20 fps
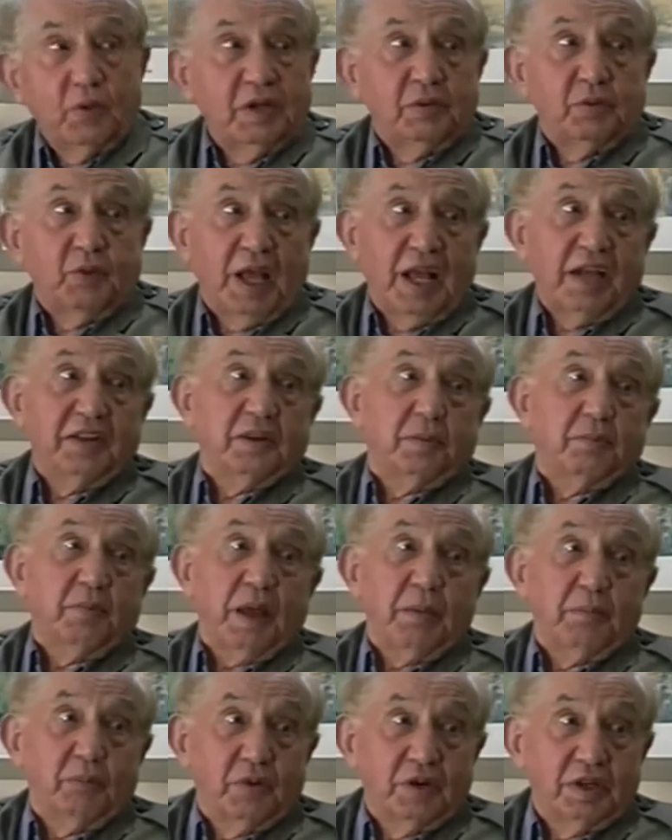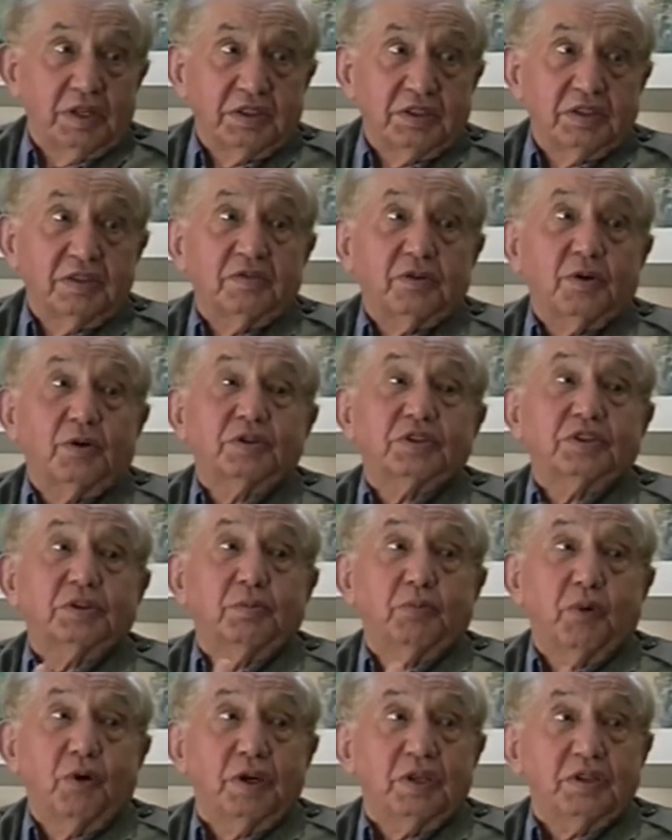when we had the Bembridge, of course,
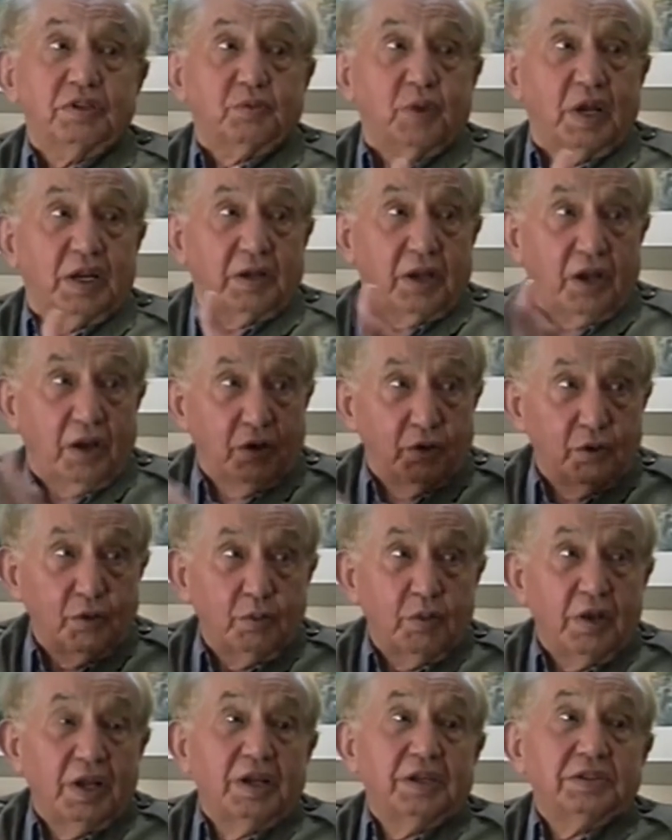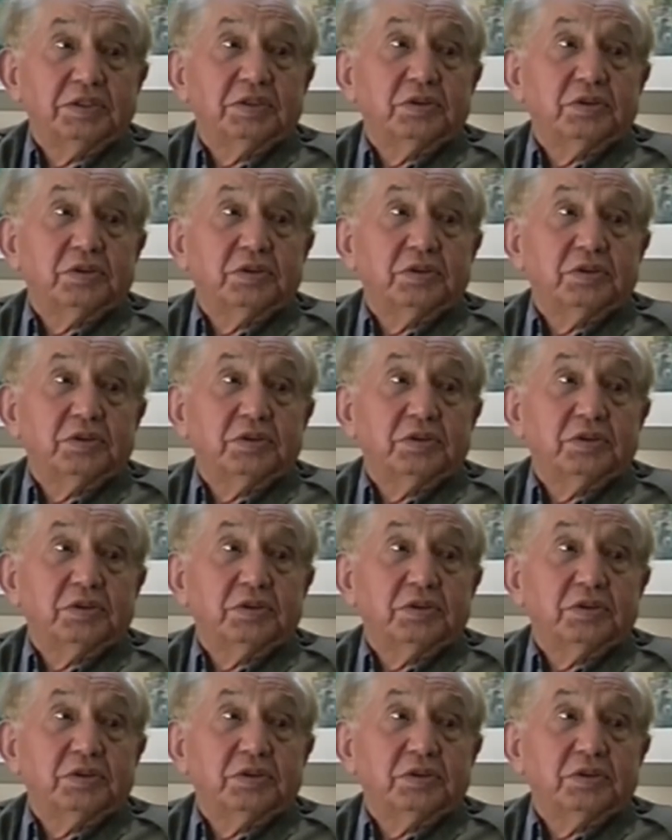the boys went home